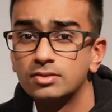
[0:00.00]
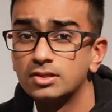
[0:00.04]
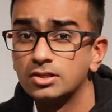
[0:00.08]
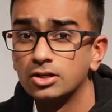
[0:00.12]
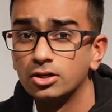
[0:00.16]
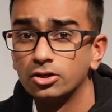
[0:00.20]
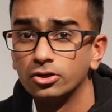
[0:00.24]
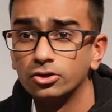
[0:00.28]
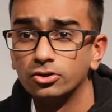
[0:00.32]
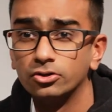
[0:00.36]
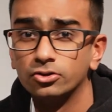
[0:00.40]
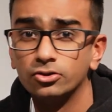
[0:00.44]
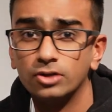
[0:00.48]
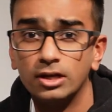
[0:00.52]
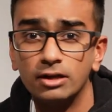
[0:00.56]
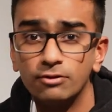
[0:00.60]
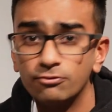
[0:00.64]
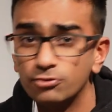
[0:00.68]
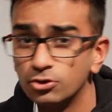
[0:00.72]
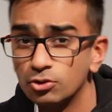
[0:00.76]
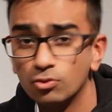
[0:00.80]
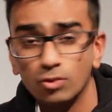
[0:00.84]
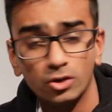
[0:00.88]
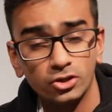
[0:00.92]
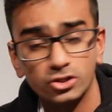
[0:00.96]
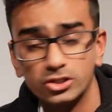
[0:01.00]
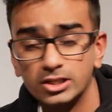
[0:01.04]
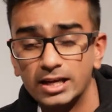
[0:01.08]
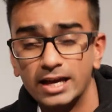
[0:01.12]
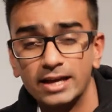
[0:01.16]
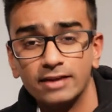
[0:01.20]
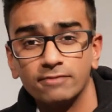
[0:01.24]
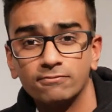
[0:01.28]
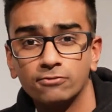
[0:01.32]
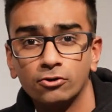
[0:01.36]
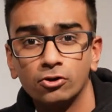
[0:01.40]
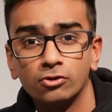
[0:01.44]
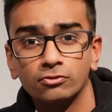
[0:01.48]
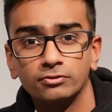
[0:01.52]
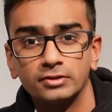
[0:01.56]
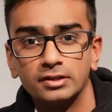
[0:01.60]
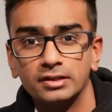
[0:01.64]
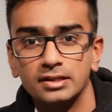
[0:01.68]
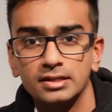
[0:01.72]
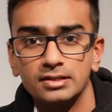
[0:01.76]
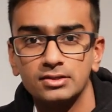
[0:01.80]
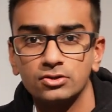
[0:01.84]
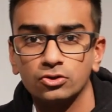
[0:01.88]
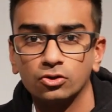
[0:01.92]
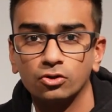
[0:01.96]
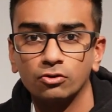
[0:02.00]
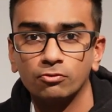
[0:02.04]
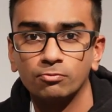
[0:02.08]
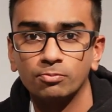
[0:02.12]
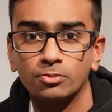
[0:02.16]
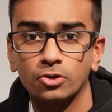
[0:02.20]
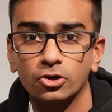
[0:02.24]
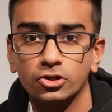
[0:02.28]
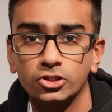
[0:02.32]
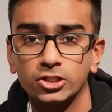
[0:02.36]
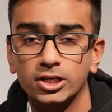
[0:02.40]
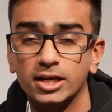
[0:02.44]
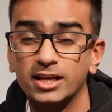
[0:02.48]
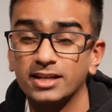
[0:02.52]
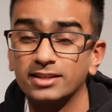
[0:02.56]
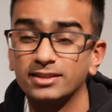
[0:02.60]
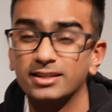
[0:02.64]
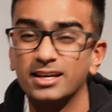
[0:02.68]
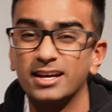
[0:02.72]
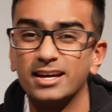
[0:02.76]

so if you want to get involved in this sort of project,